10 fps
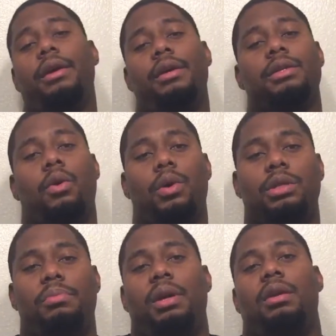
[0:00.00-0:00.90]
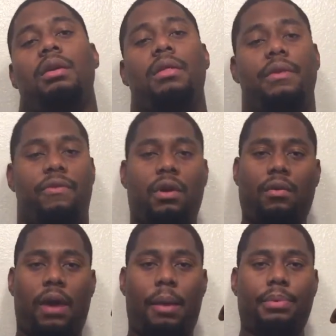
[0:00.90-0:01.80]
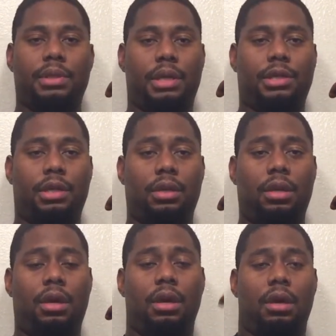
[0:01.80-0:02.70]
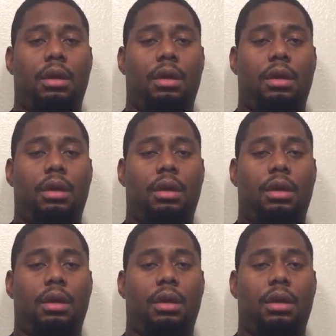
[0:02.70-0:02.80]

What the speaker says: is going to be the front rack position,